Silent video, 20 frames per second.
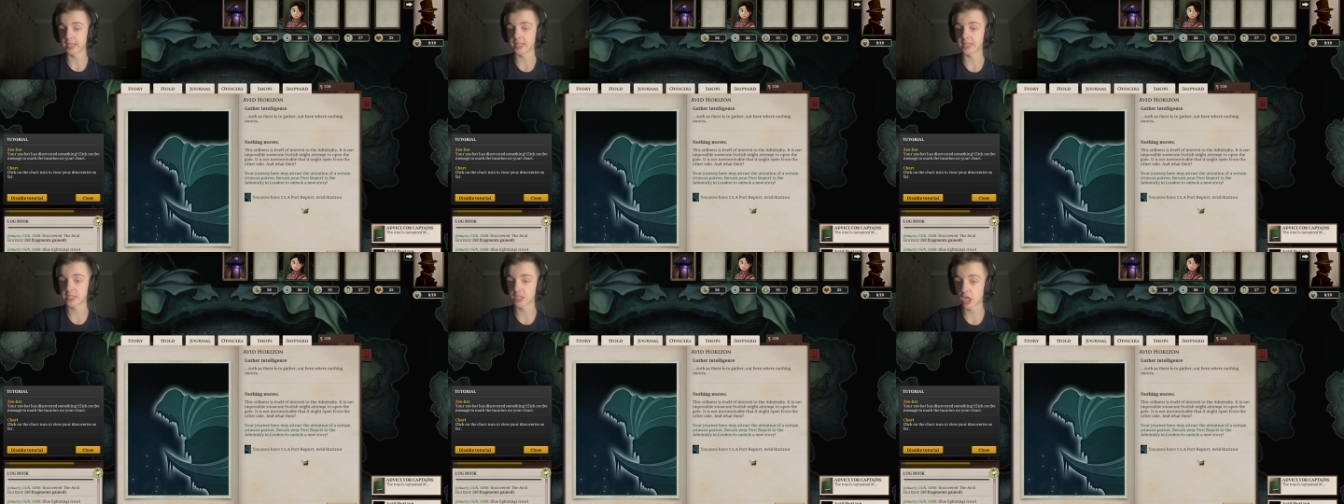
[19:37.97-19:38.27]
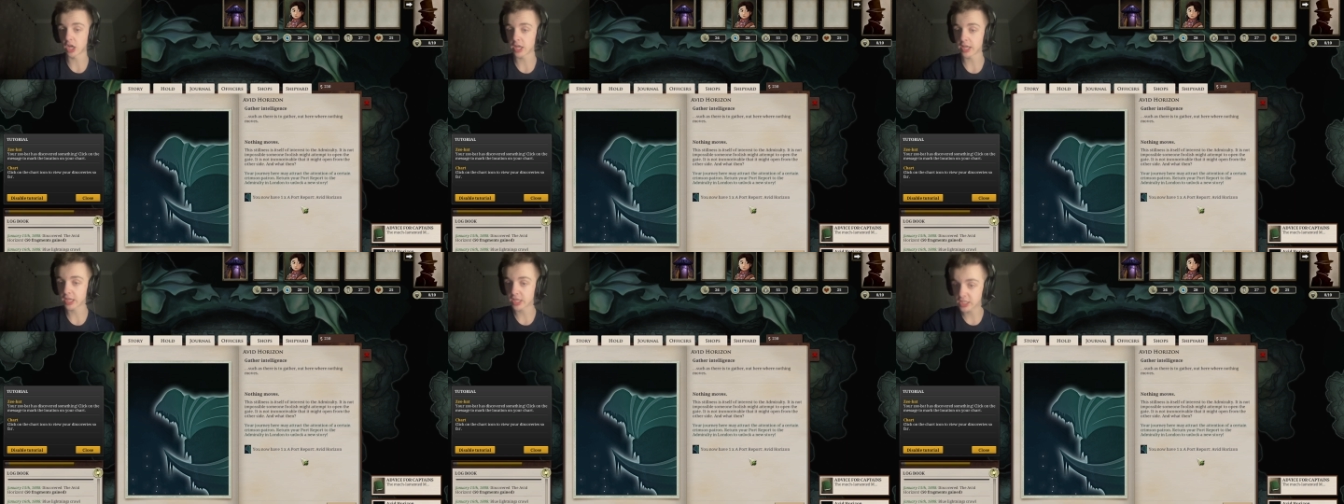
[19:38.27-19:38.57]
It is
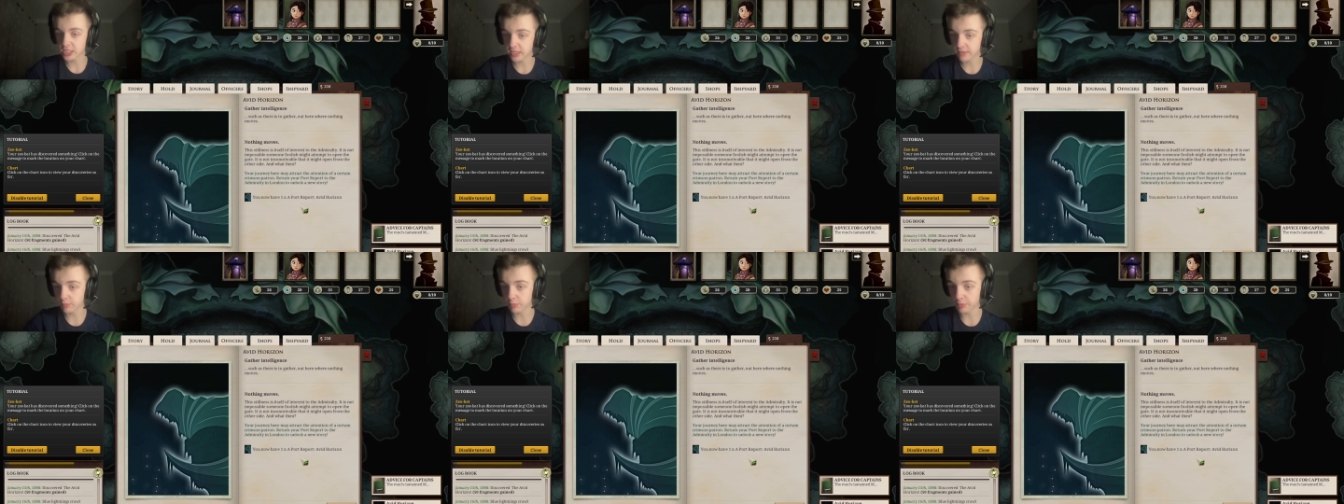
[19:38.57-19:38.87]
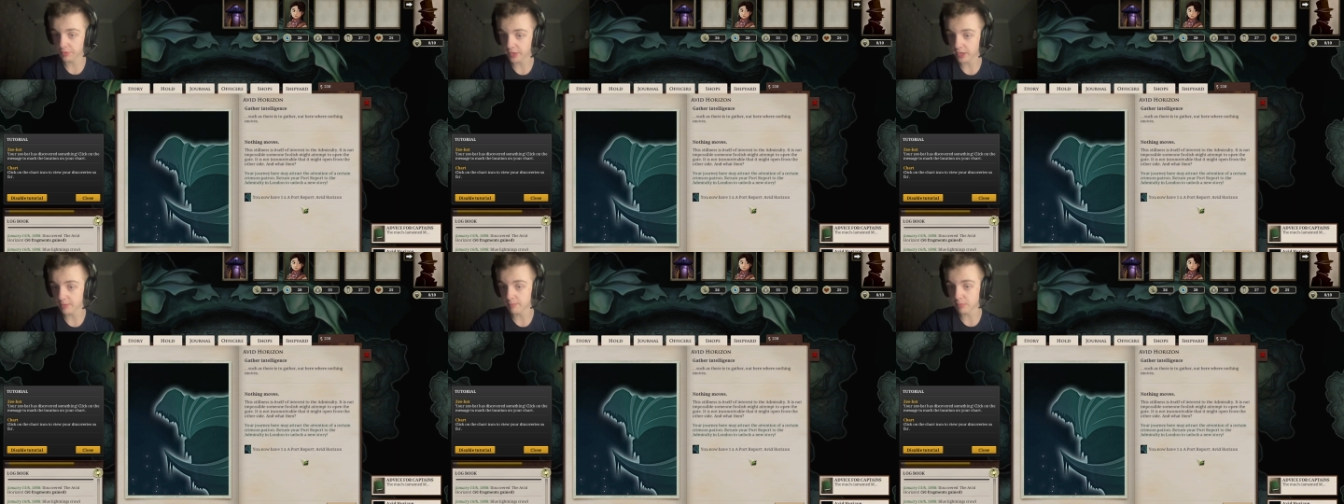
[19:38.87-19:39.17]
not
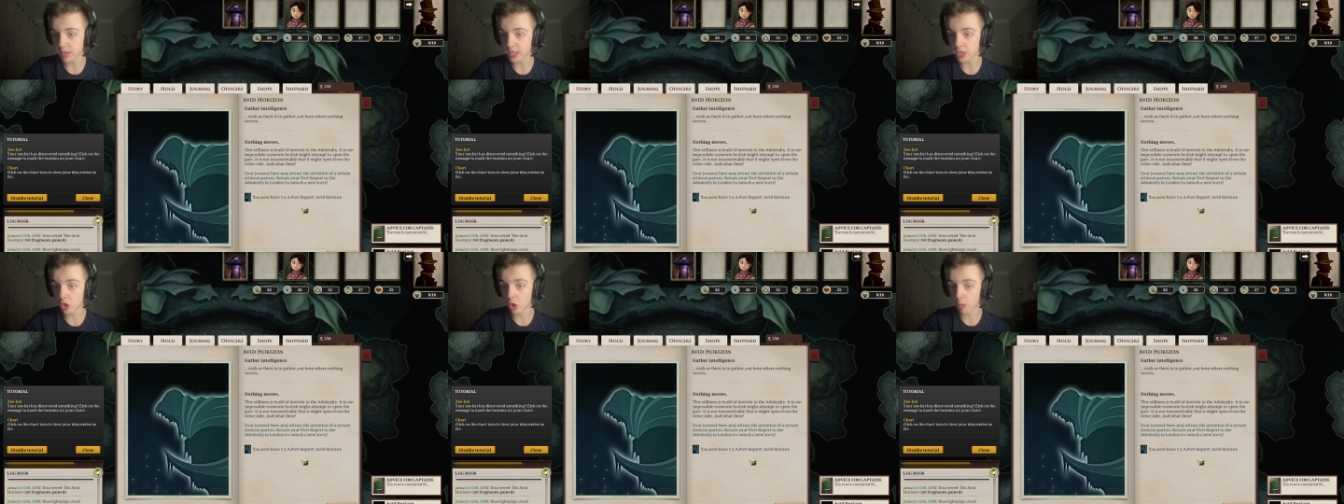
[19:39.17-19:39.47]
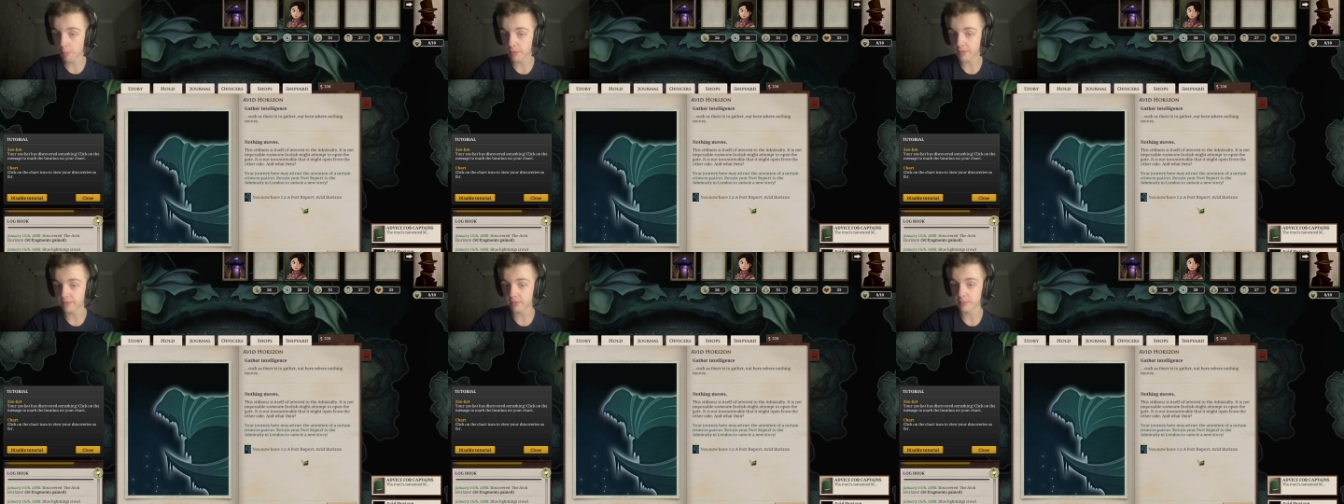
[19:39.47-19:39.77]
inconceivable that it might
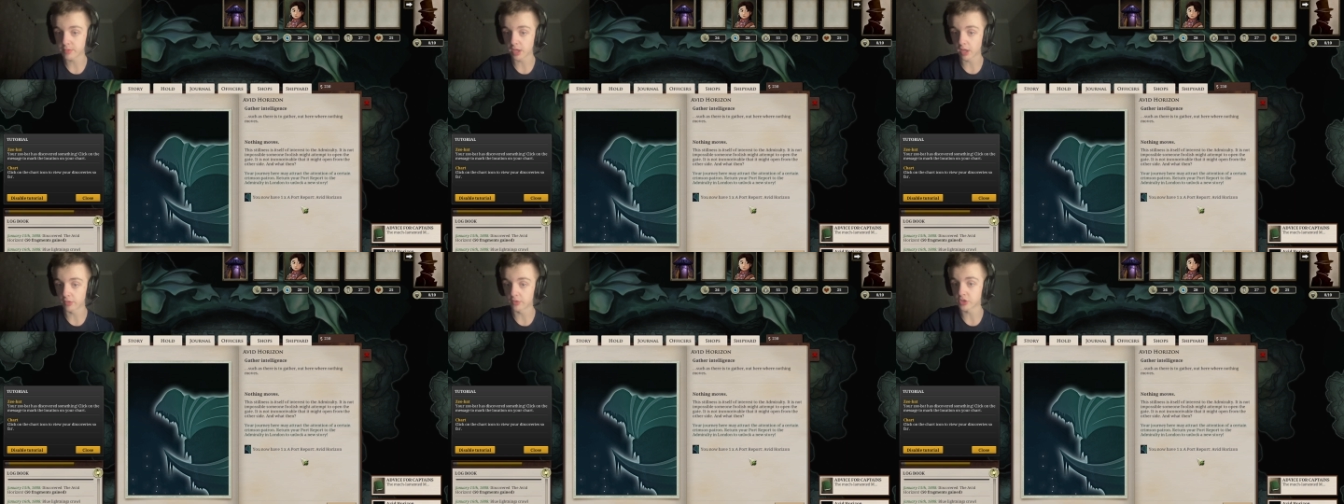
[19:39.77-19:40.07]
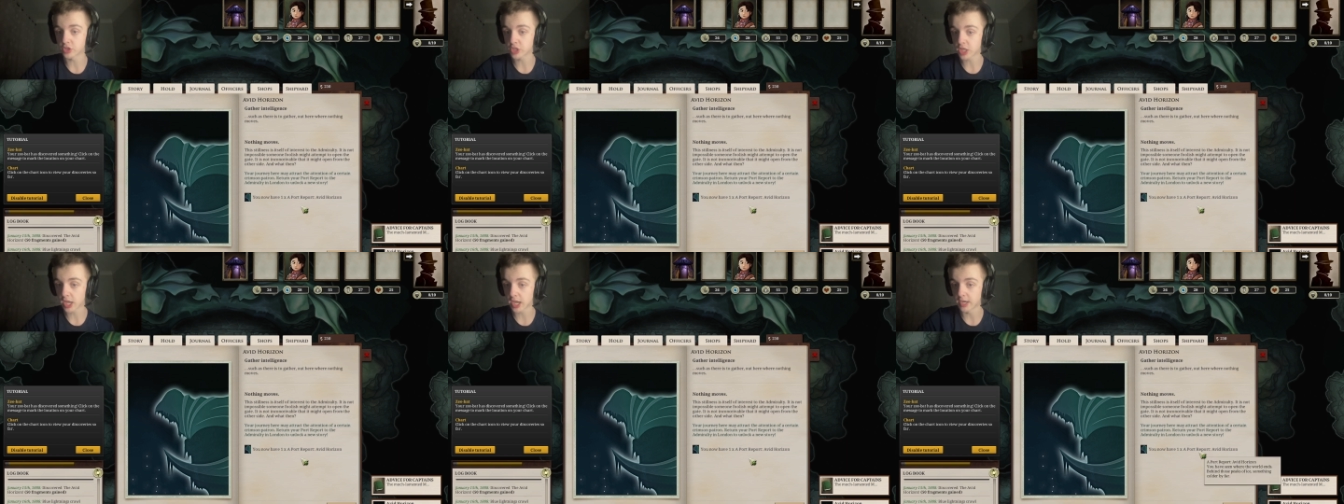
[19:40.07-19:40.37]
open from the
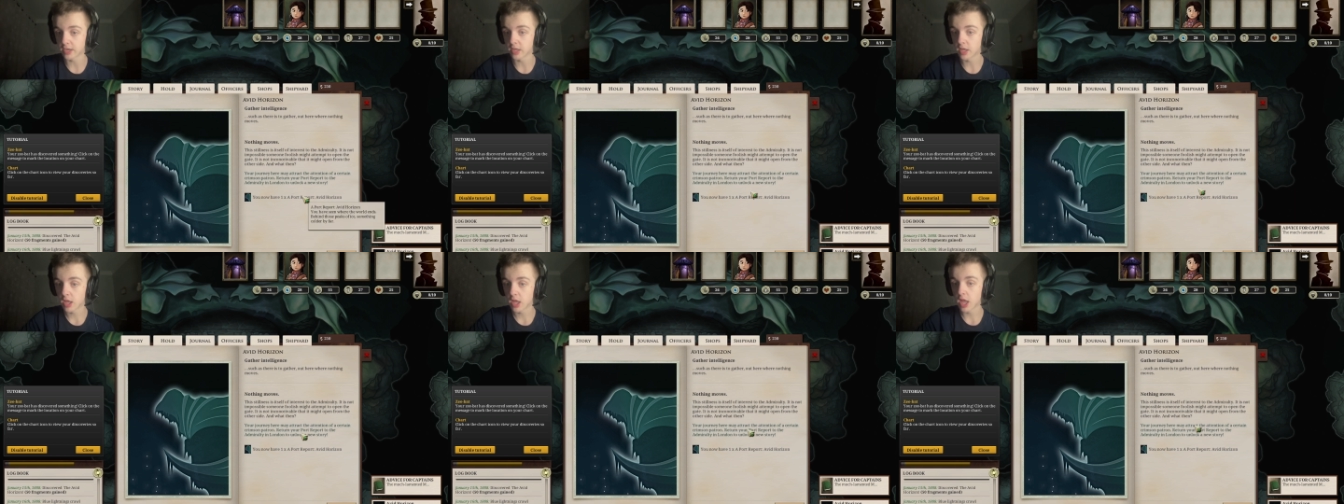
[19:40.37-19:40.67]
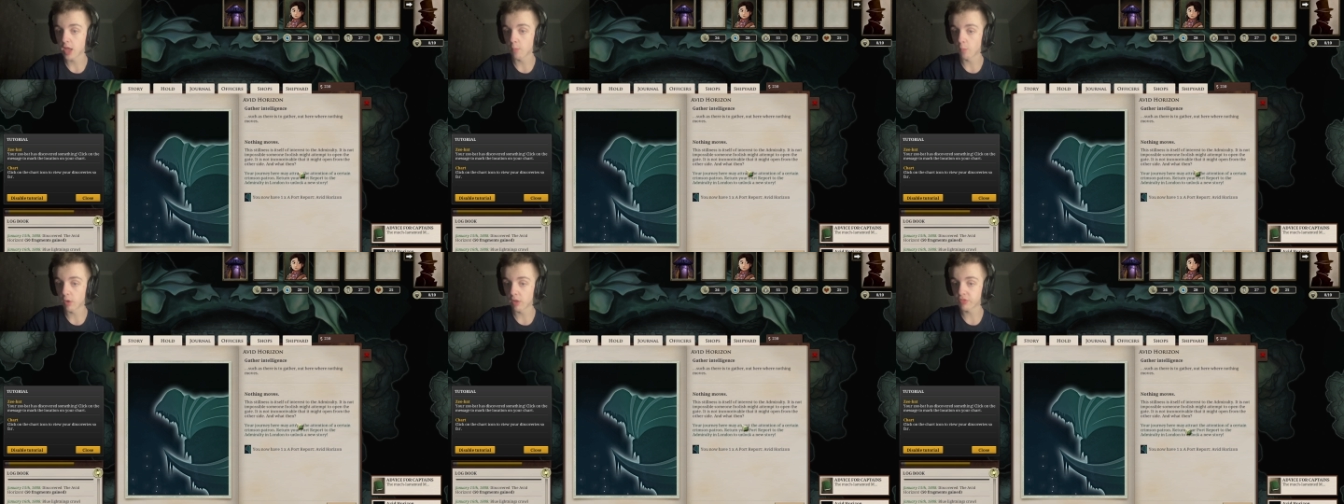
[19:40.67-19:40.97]
other side.
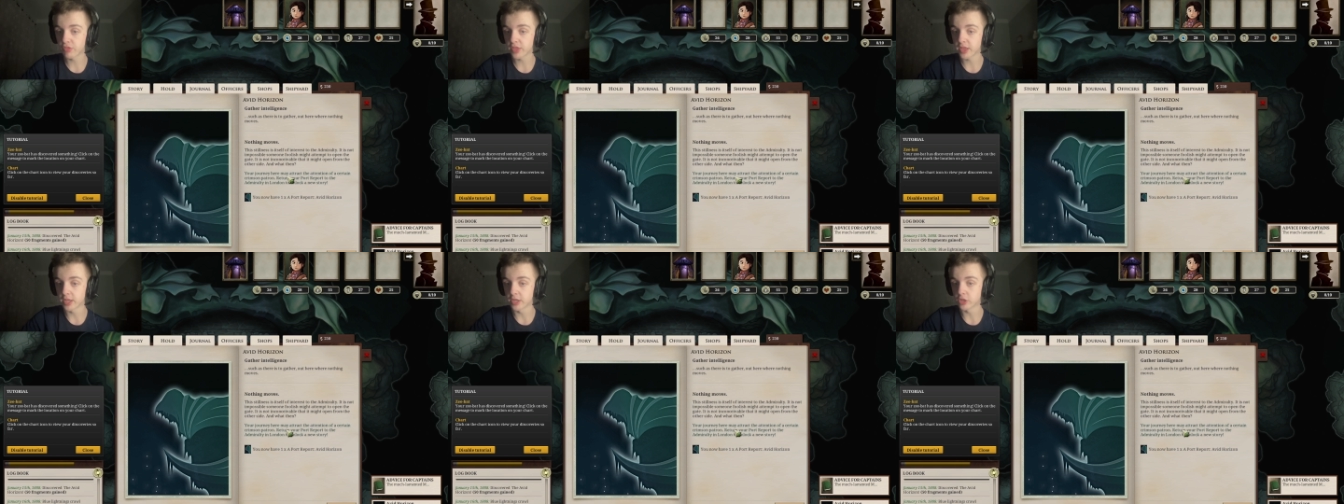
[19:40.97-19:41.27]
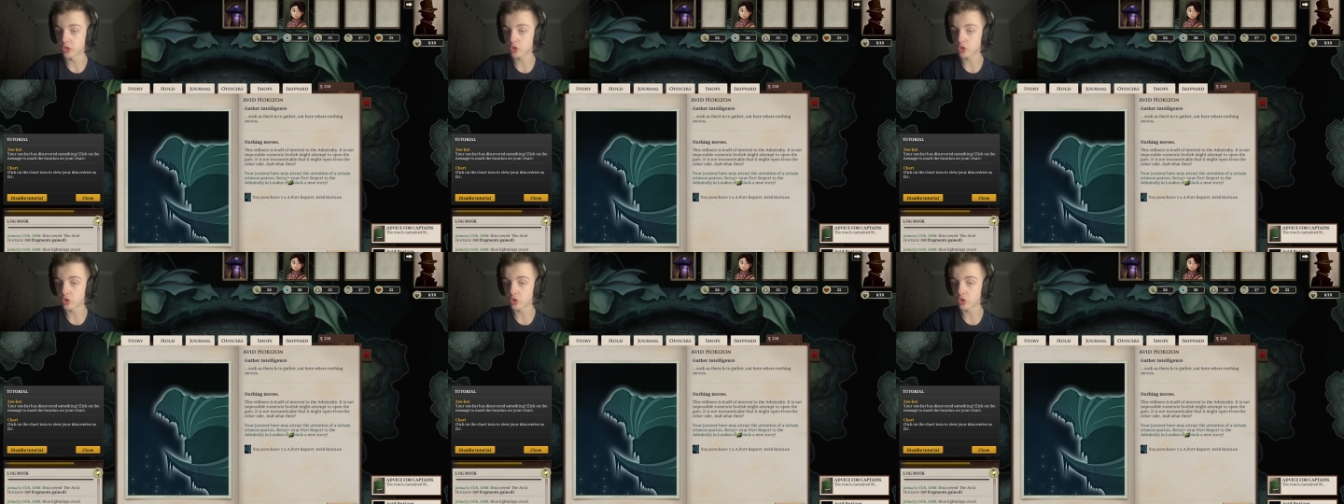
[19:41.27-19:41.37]
And what then?